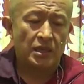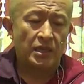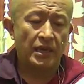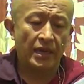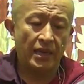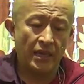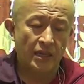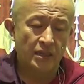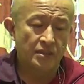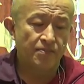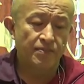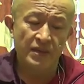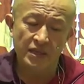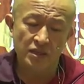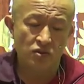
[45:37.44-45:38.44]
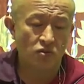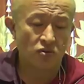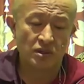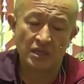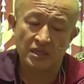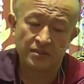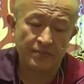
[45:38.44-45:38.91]
And please don't
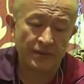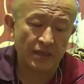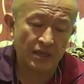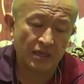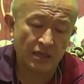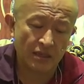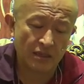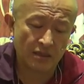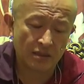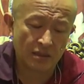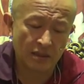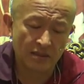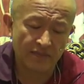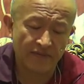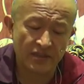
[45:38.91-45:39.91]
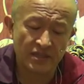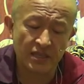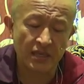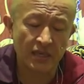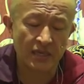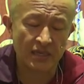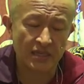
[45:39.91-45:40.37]
ask me any
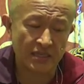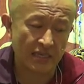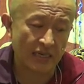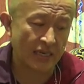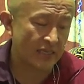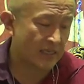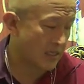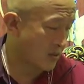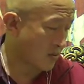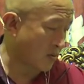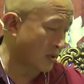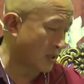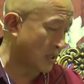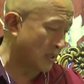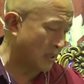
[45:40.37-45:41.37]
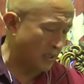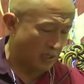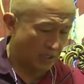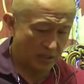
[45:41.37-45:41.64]
Vajrayana related questions.